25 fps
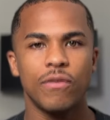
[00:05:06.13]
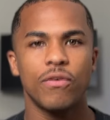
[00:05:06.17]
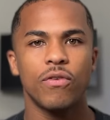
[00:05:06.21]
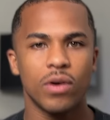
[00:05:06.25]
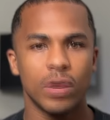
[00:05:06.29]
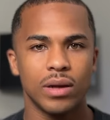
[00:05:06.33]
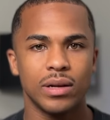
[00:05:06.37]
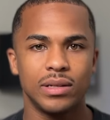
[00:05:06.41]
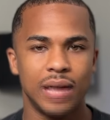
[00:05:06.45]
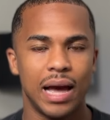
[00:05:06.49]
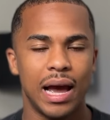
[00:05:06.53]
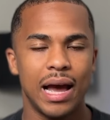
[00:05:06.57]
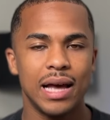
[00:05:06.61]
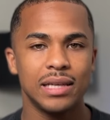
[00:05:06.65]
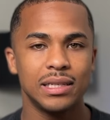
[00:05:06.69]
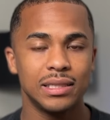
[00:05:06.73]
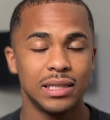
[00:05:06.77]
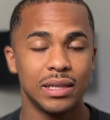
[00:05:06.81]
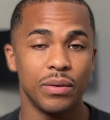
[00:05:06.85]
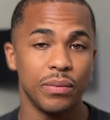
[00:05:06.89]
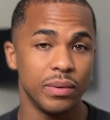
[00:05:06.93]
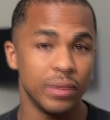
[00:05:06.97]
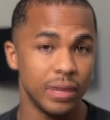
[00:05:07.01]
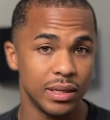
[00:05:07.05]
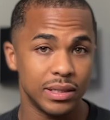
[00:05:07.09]
for a test
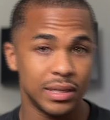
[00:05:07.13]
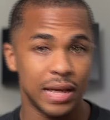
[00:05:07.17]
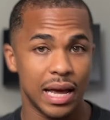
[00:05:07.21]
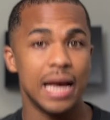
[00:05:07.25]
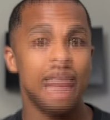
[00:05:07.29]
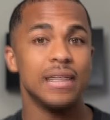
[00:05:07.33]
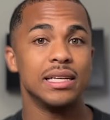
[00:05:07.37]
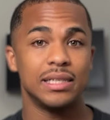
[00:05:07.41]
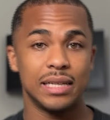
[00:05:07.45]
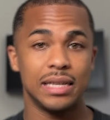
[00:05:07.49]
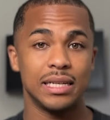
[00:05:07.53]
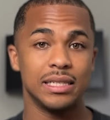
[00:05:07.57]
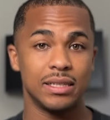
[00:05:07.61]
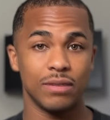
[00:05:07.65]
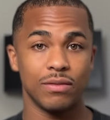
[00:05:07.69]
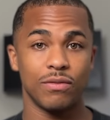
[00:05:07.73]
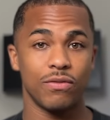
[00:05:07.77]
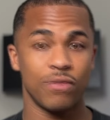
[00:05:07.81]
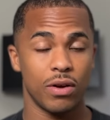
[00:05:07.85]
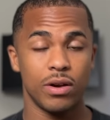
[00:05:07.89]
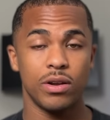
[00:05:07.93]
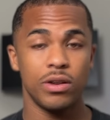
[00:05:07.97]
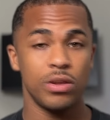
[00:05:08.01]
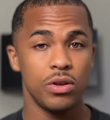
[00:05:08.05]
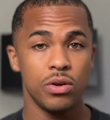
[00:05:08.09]
and when the test hits in
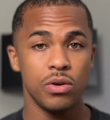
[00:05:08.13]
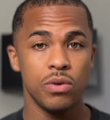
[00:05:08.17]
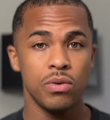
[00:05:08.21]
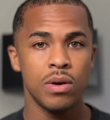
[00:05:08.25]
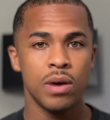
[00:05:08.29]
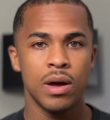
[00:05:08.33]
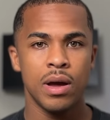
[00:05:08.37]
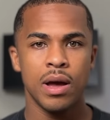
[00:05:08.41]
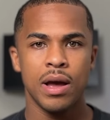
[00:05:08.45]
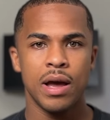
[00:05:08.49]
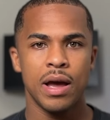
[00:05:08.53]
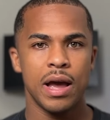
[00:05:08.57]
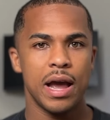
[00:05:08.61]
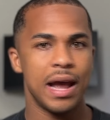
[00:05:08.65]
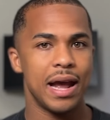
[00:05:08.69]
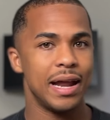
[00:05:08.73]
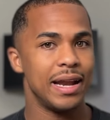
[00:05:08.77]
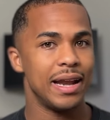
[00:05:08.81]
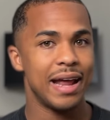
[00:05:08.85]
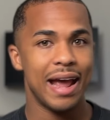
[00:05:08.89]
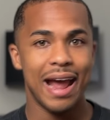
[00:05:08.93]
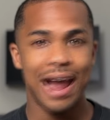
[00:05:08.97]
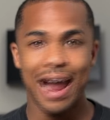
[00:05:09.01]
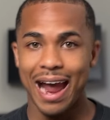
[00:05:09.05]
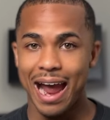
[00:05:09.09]
front of you
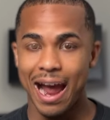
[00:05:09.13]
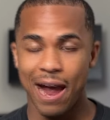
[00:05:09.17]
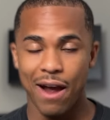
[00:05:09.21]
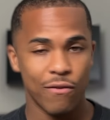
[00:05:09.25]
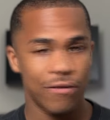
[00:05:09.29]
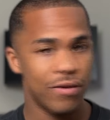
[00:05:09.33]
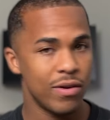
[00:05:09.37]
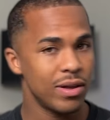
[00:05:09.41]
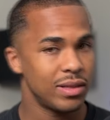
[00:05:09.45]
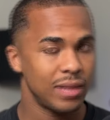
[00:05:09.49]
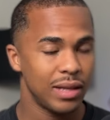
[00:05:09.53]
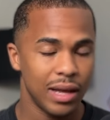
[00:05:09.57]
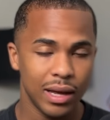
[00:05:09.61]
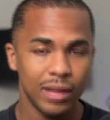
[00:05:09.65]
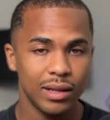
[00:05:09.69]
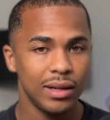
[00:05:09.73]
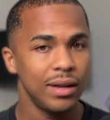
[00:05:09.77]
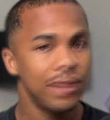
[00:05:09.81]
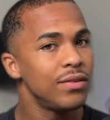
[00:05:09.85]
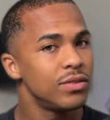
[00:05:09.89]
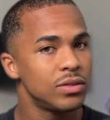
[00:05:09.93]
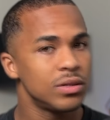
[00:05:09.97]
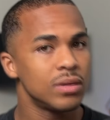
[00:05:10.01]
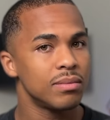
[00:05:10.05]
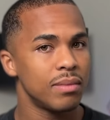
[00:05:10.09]
and everything
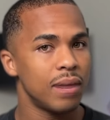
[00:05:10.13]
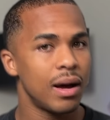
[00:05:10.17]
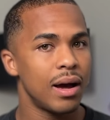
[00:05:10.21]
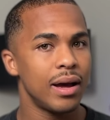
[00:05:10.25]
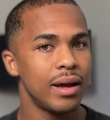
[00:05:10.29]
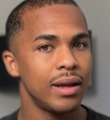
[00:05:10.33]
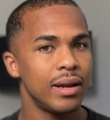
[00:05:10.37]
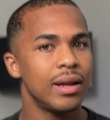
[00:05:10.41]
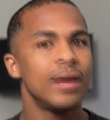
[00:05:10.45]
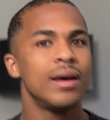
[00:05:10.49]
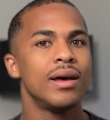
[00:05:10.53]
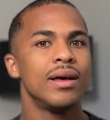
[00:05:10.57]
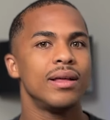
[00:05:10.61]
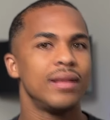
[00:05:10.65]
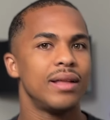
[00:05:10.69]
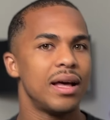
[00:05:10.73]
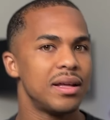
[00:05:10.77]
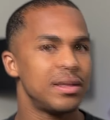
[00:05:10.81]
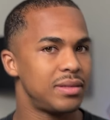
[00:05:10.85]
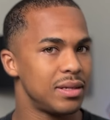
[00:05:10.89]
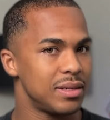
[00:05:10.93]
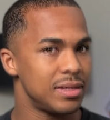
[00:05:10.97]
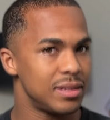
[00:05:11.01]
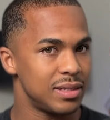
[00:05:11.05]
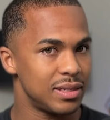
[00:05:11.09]
leaves your mind.
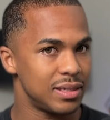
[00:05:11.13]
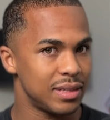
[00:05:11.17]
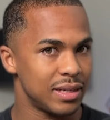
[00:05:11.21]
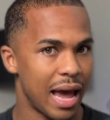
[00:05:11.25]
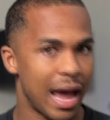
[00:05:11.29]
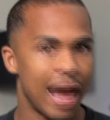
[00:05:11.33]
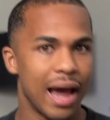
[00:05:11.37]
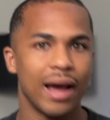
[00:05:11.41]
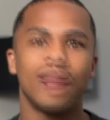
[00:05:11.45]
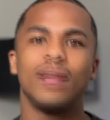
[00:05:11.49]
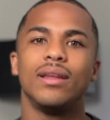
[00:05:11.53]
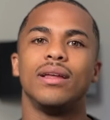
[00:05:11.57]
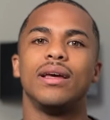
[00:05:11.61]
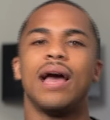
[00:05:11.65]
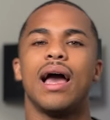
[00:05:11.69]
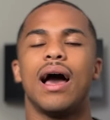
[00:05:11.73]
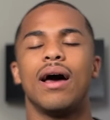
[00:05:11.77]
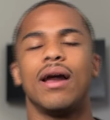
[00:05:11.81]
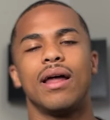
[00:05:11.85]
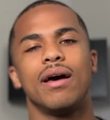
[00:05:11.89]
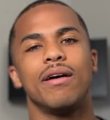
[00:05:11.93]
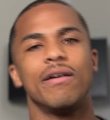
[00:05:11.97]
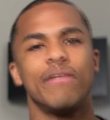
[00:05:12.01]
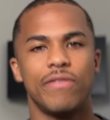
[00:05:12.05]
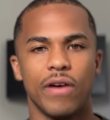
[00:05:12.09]
That's exactly how
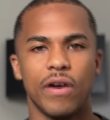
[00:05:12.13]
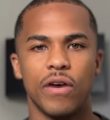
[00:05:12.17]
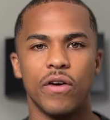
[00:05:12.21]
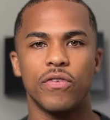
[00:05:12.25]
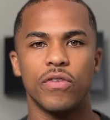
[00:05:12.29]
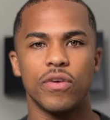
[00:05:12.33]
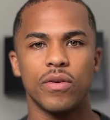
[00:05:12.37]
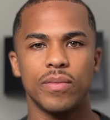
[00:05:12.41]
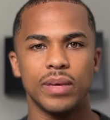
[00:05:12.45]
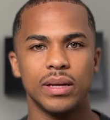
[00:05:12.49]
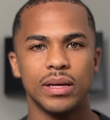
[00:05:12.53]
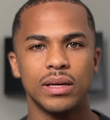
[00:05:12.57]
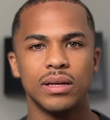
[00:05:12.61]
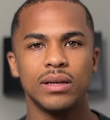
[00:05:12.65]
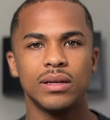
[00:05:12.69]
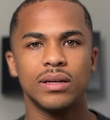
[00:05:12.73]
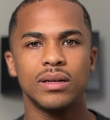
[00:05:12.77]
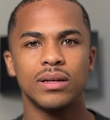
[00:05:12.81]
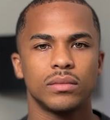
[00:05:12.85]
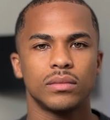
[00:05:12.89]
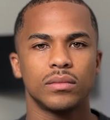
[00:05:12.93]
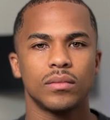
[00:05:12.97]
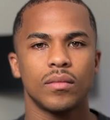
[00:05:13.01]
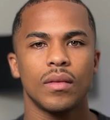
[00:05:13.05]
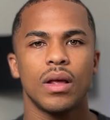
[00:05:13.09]
that felt for me.
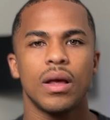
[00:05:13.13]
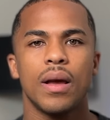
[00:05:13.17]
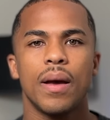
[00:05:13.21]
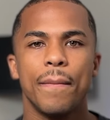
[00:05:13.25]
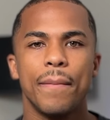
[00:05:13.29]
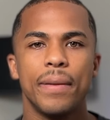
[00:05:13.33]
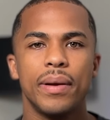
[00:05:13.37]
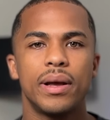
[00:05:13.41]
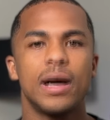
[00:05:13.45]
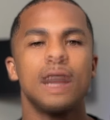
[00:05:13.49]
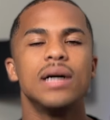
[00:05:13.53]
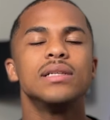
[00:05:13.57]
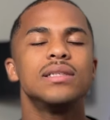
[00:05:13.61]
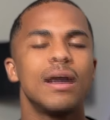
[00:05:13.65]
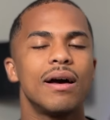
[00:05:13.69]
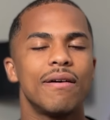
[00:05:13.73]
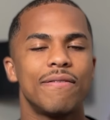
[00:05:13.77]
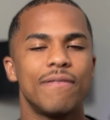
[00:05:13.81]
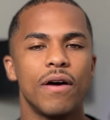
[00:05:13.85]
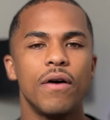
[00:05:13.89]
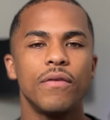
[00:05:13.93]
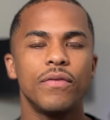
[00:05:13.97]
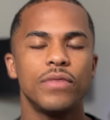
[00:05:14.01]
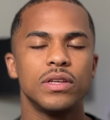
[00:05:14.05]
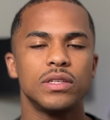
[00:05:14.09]
Because I
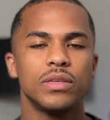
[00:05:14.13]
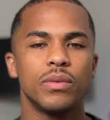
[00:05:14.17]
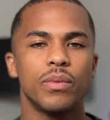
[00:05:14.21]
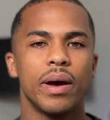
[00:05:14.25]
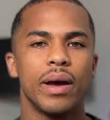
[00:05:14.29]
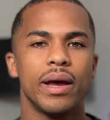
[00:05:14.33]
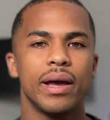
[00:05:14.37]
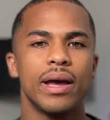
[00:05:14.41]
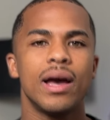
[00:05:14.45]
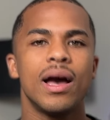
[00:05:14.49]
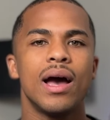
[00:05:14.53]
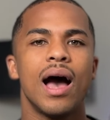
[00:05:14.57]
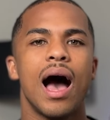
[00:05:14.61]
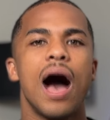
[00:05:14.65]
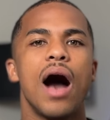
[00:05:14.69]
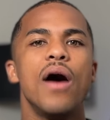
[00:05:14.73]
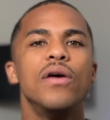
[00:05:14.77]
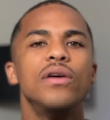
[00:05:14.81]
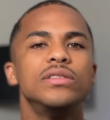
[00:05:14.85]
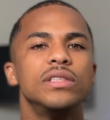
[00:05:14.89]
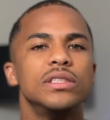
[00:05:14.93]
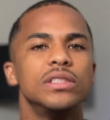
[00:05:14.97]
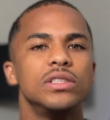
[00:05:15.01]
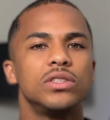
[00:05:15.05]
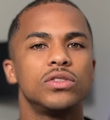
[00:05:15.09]
felt this way, I
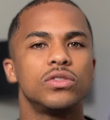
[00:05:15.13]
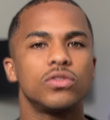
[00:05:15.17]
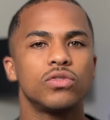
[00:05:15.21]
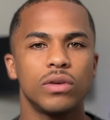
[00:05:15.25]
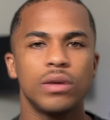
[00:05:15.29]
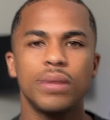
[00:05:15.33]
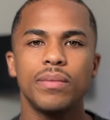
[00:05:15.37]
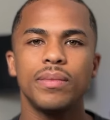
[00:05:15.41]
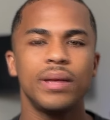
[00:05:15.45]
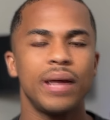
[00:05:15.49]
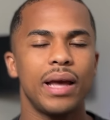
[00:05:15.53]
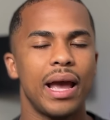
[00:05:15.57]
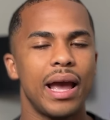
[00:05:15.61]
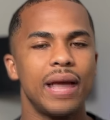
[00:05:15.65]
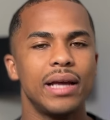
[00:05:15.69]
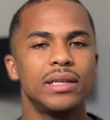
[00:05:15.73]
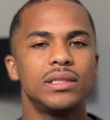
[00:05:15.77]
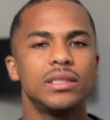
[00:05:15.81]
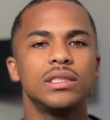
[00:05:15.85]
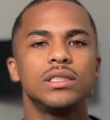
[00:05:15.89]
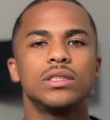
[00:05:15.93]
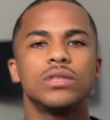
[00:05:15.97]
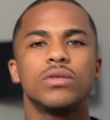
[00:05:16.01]
was extremely anxious